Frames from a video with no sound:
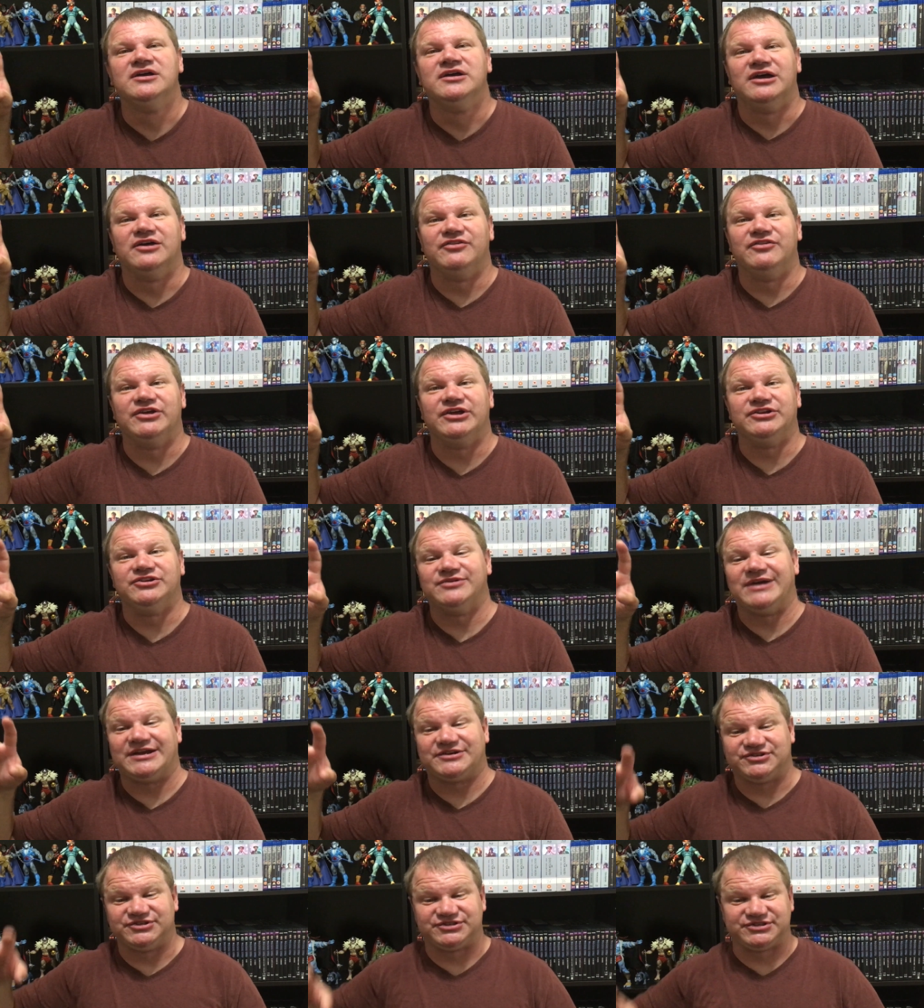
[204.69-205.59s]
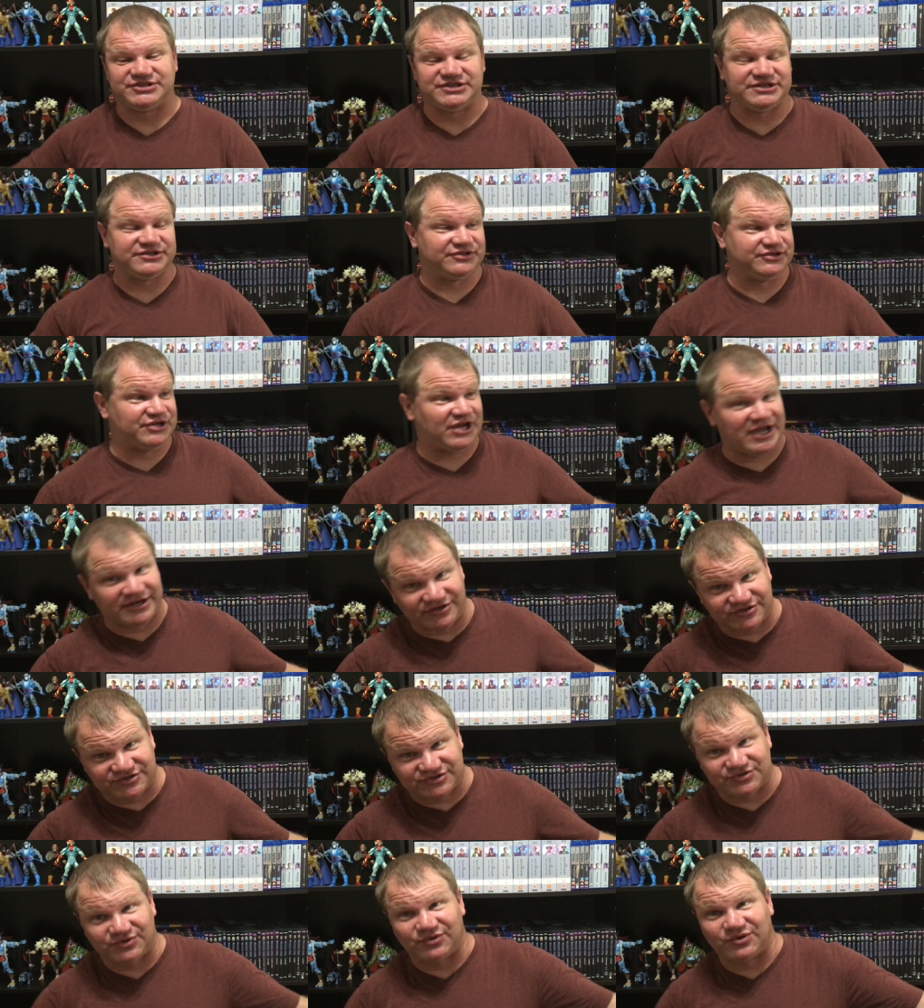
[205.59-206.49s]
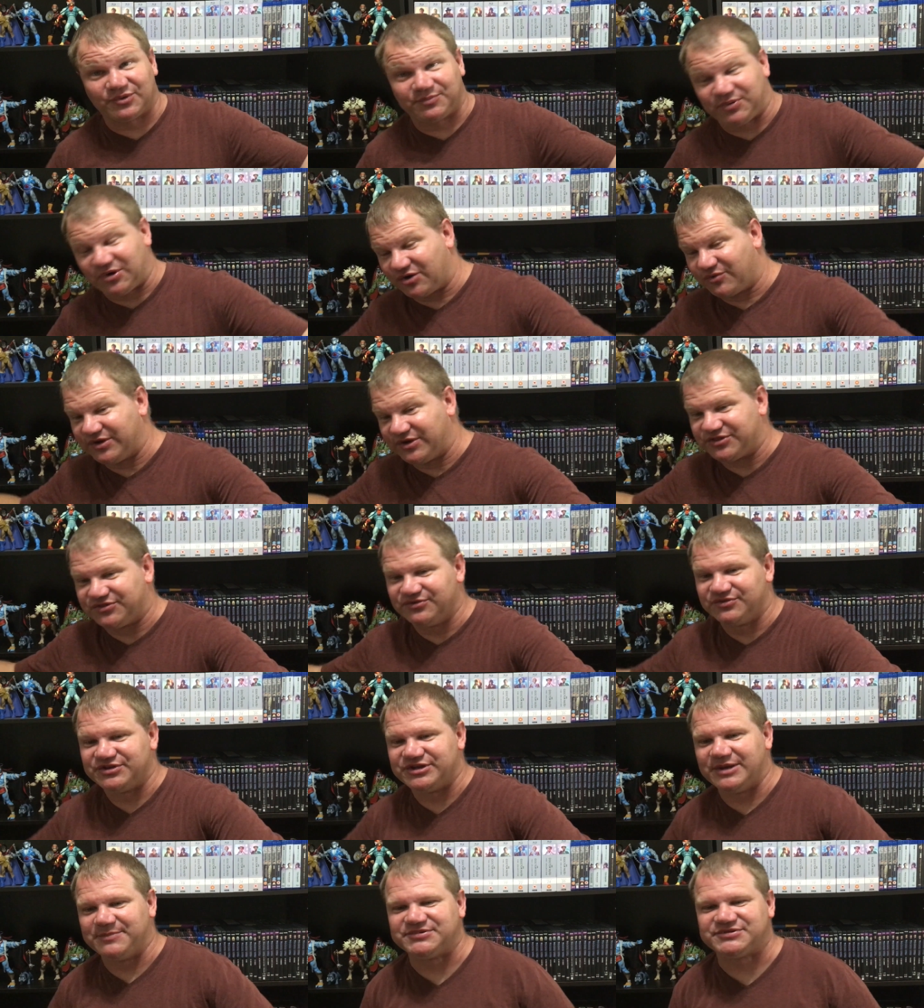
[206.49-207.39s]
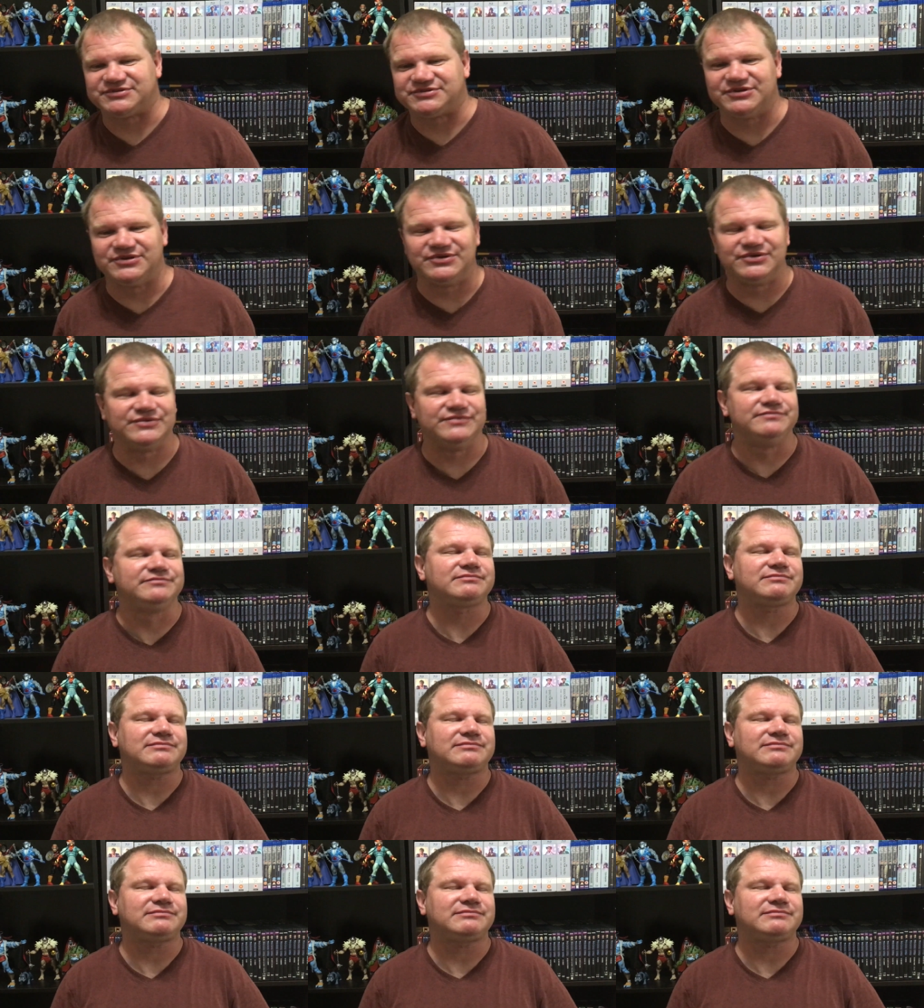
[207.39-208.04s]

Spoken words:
And then you actually see the dinosaur partway through the episode.